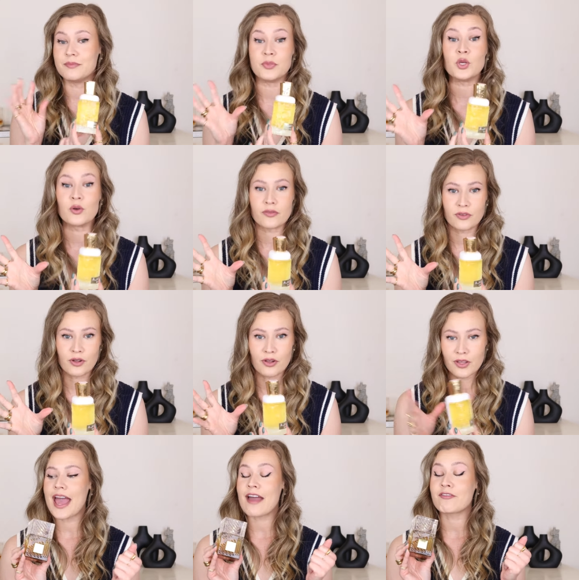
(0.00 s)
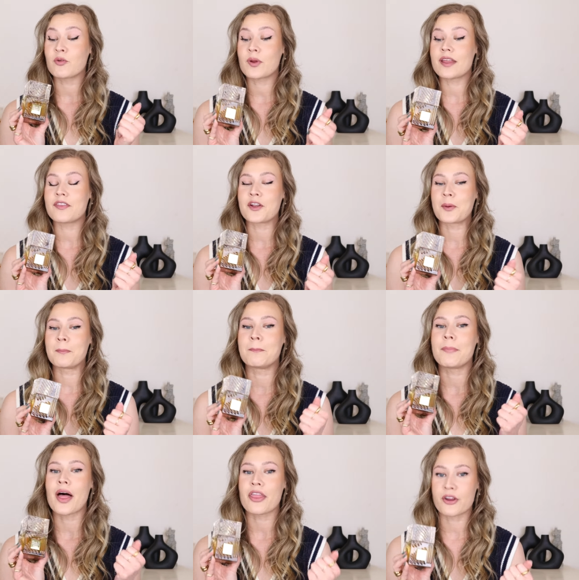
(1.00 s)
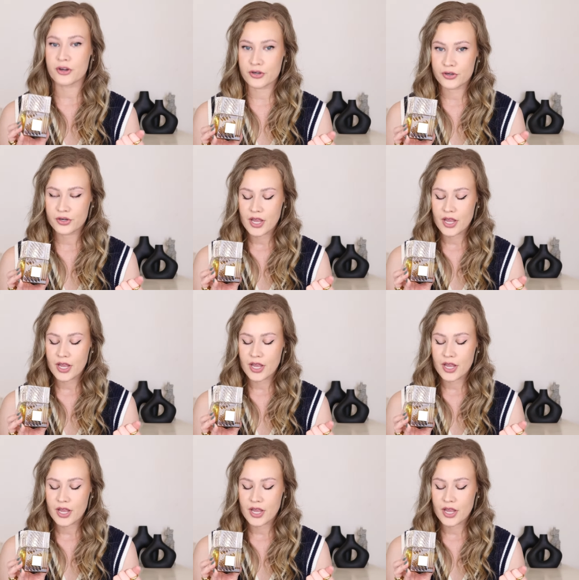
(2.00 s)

beautiful everyone and their mother